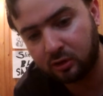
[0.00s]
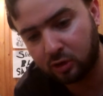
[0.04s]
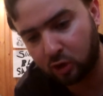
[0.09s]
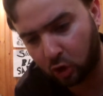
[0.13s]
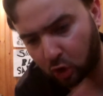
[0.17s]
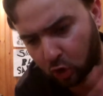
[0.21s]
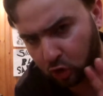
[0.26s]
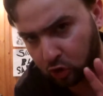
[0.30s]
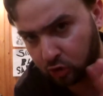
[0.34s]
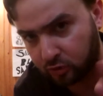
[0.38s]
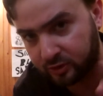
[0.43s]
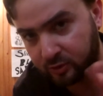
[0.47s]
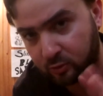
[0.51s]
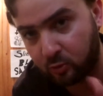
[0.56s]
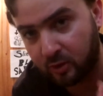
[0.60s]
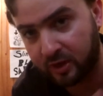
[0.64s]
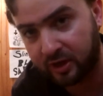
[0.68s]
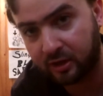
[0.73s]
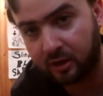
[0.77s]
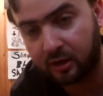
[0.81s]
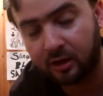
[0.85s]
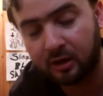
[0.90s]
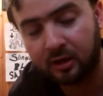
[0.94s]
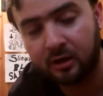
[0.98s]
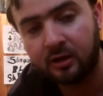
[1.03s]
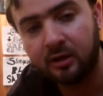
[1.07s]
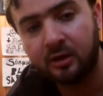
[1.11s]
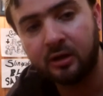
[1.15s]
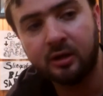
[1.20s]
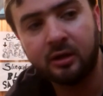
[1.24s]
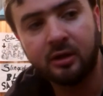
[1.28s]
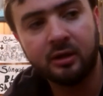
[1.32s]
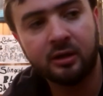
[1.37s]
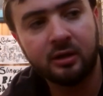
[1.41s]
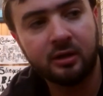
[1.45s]
early winter,
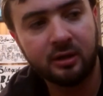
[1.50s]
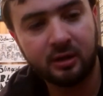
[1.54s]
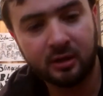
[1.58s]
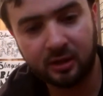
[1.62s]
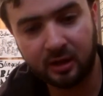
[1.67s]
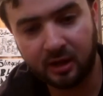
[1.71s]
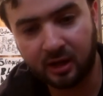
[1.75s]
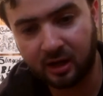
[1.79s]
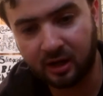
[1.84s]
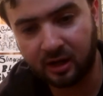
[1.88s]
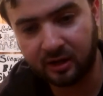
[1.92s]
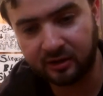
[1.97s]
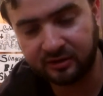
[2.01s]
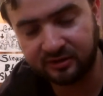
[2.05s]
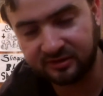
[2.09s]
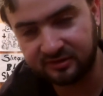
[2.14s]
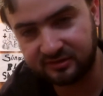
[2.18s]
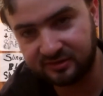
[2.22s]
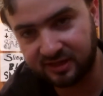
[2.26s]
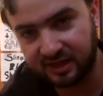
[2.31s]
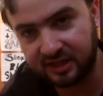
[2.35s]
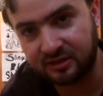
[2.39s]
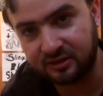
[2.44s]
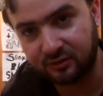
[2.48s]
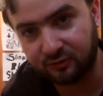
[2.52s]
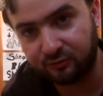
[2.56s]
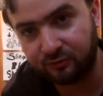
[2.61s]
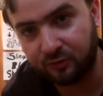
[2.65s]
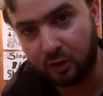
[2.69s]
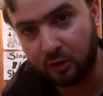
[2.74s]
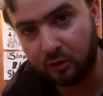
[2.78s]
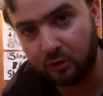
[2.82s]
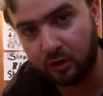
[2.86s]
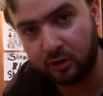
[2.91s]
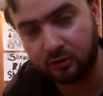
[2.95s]
to take the
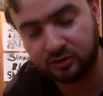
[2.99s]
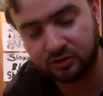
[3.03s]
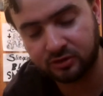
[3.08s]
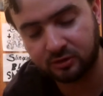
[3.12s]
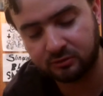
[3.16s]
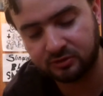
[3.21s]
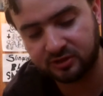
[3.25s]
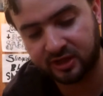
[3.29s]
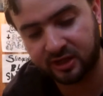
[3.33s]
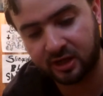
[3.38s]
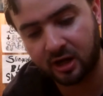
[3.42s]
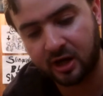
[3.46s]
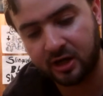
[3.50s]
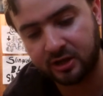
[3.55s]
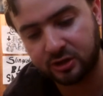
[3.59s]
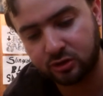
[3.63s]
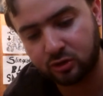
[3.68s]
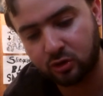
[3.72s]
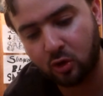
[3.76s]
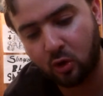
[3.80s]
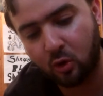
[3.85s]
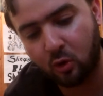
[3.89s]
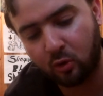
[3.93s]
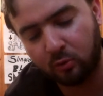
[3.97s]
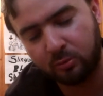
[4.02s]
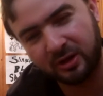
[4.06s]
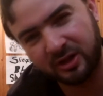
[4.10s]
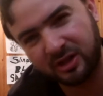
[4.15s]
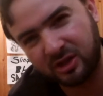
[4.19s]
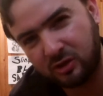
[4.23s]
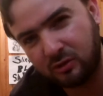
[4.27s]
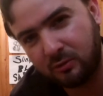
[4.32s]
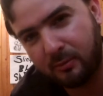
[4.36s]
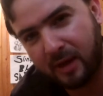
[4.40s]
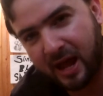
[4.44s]
photo. So it was like ice cold. Like,
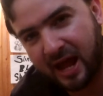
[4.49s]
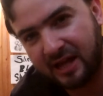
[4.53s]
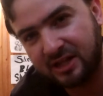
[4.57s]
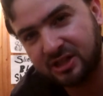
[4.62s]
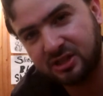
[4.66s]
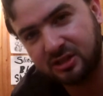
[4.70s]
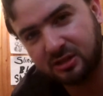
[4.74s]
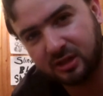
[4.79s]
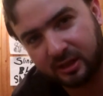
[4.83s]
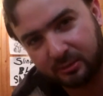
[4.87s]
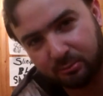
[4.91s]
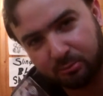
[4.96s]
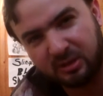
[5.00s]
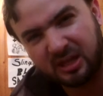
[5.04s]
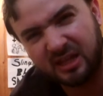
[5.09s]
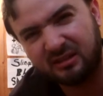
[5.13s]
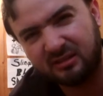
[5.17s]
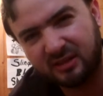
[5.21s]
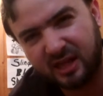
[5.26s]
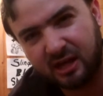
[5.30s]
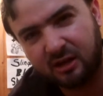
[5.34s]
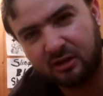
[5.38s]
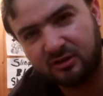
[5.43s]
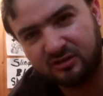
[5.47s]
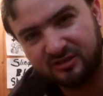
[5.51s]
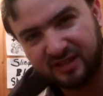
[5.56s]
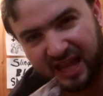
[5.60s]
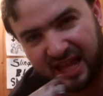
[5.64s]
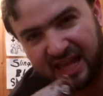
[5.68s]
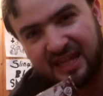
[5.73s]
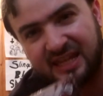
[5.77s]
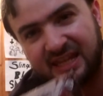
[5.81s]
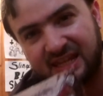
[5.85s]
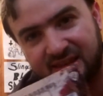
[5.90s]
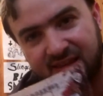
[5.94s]
can you imagine like being there
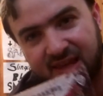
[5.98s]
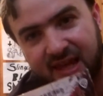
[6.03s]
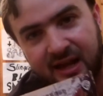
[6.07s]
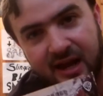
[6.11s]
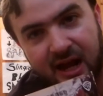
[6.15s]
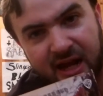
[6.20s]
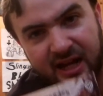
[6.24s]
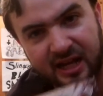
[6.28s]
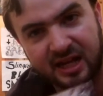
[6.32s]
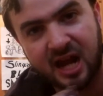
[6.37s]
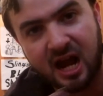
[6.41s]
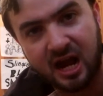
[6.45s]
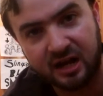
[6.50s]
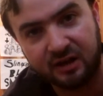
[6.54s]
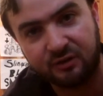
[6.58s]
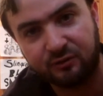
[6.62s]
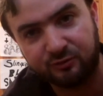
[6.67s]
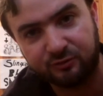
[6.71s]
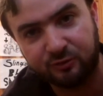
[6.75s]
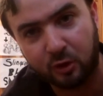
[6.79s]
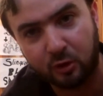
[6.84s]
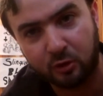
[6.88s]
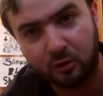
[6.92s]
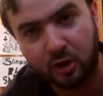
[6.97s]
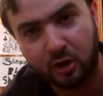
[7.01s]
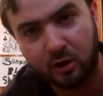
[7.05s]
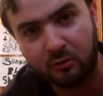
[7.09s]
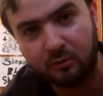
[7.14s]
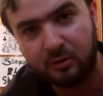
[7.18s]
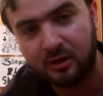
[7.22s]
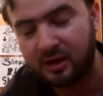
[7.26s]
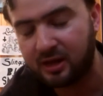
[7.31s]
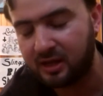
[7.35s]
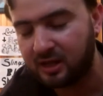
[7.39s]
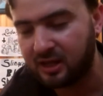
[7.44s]
taking that iconic photo?
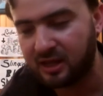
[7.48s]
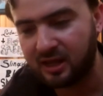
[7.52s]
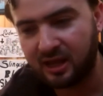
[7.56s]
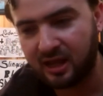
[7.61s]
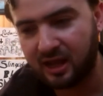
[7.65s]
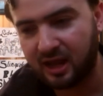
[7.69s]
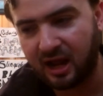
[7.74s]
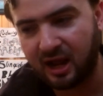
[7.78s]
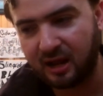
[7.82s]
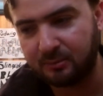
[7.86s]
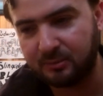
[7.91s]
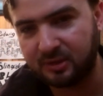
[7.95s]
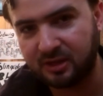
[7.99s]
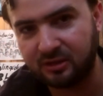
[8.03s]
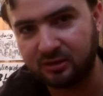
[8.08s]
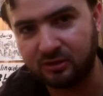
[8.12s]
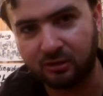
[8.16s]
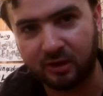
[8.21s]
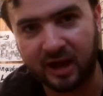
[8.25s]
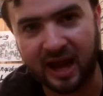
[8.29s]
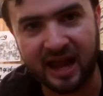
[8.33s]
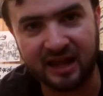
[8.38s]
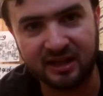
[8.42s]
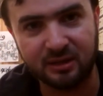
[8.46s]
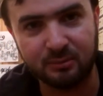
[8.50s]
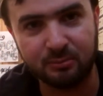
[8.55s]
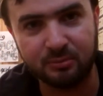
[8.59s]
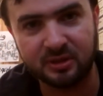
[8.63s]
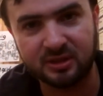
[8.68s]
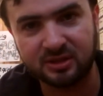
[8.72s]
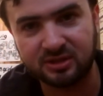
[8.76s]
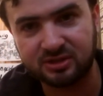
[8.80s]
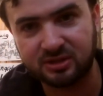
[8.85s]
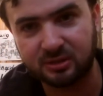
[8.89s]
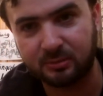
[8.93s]
I mean, there had to have
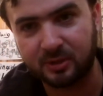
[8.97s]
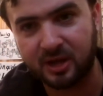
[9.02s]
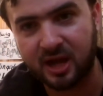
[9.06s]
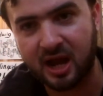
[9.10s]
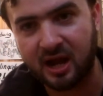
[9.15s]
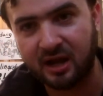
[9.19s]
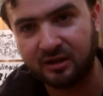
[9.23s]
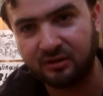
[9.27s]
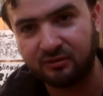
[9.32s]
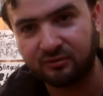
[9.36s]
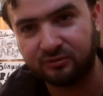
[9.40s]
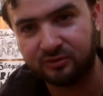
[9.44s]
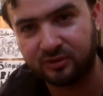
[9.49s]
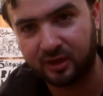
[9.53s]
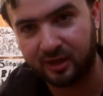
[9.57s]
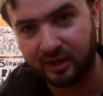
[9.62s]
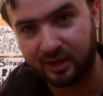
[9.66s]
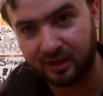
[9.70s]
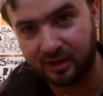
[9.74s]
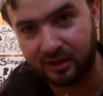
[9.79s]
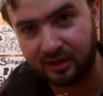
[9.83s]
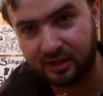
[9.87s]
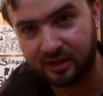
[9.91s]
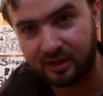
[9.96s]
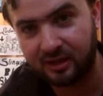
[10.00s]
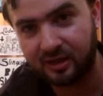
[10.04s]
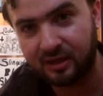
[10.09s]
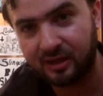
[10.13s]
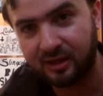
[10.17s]
been some kind of like